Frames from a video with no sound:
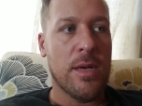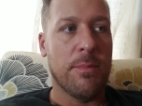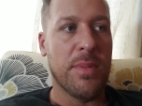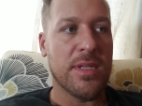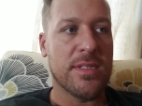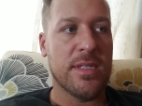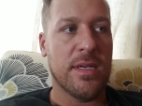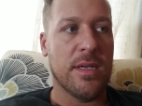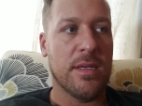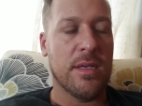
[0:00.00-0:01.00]
But
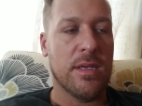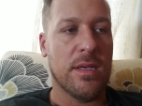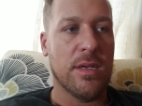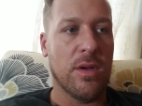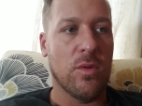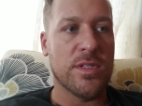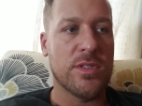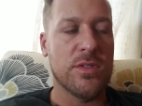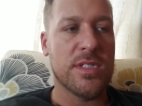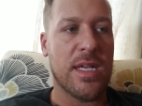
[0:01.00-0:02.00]
as
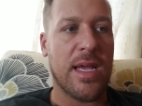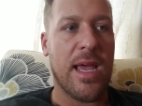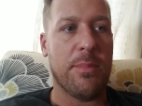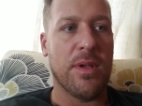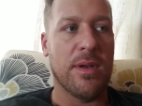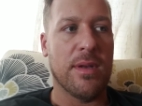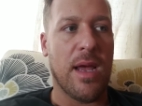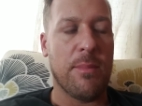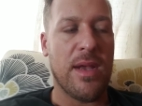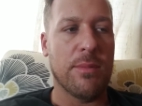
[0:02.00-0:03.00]
soon as that happened, I
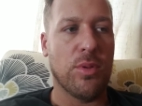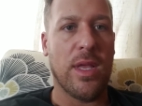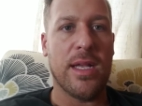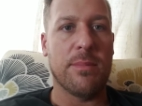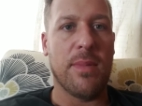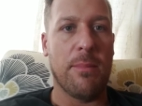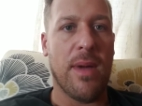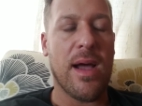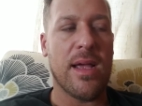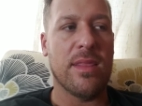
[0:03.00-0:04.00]
made a plan in my
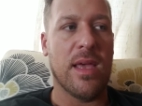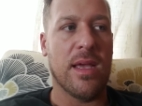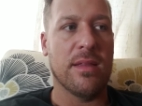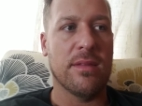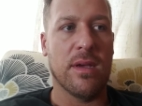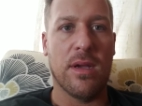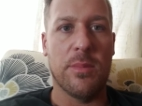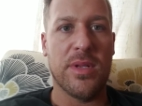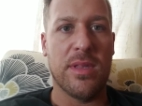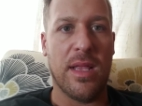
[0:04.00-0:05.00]
mind that the
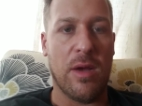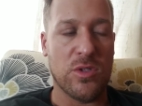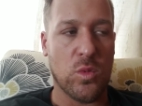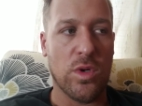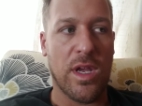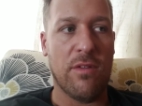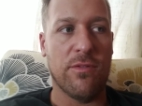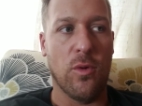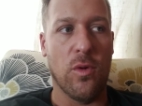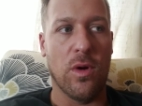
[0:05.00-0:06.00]
company that I was working
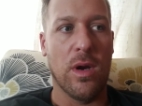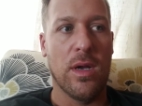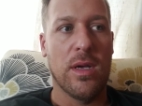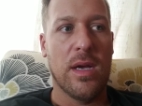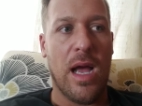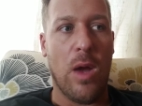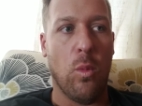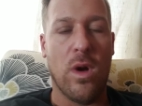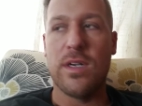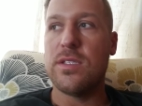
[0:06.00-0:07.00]
for, I
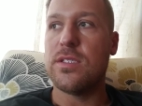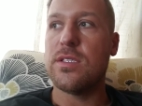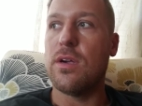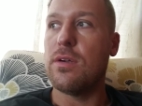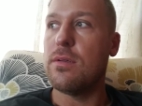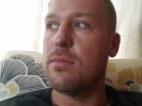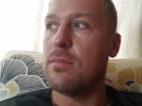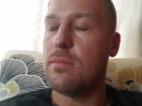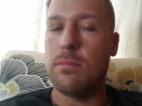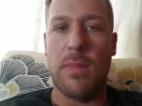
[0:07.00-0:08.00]
wanted to start
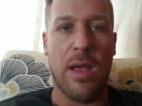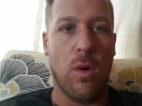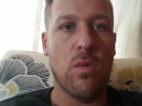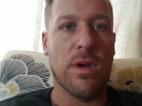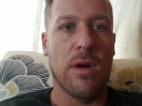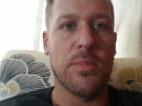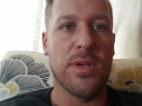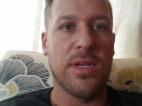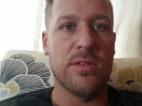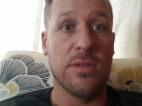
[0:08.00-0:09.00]
my own
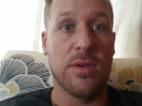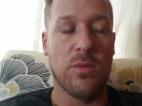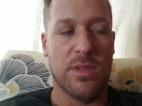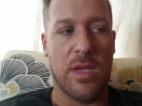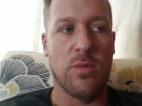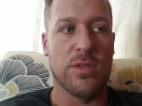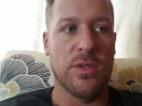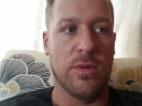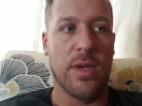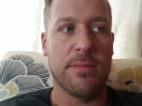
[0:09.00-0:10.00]
company doing what they were
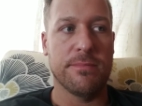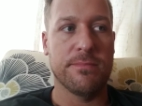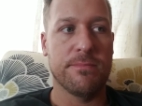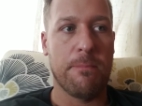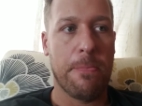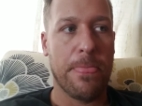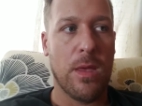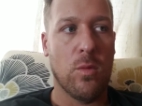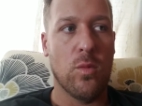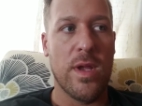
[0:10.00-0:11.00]
doing,
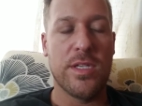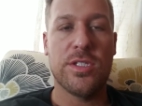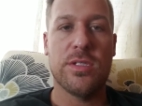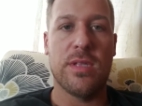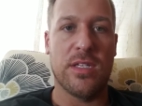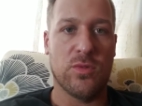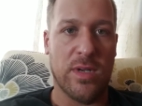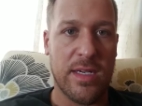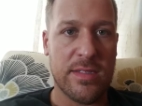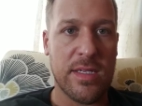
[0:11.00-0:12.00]
which that's what
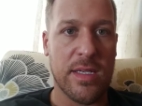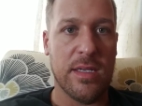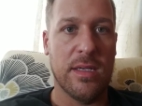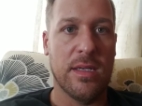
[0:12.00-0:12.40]
I did.